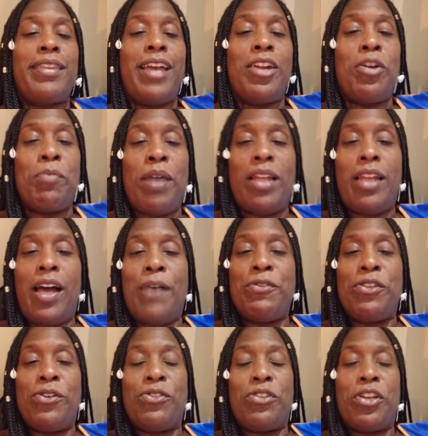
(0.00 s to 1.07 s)
that on my lives
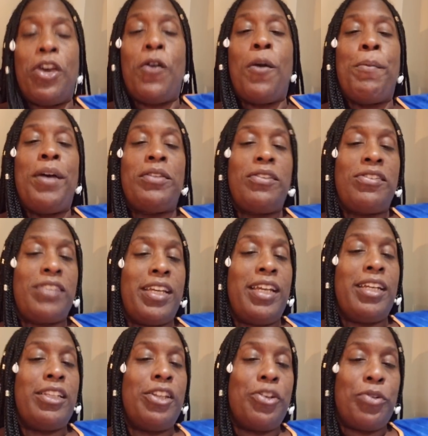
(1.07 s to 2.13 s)
years ago about the
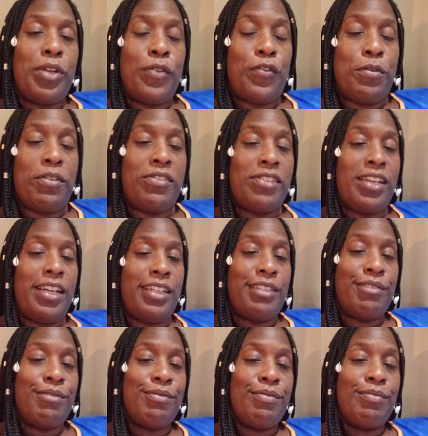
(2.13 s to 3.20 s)
skin glittering from the sun.